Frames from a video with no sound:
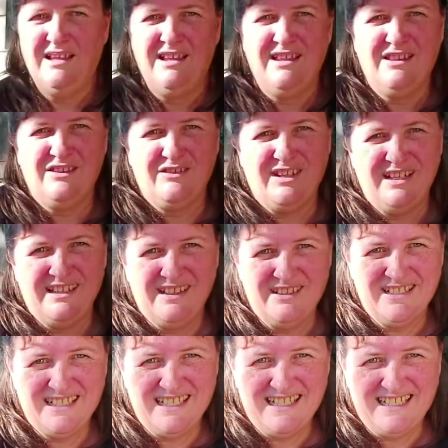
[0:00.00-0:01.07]
3 of those
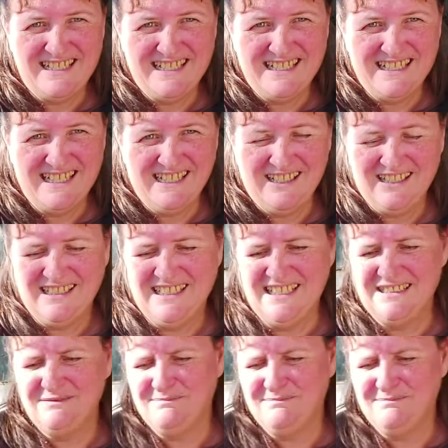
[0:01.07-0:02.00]
seeds in there like that.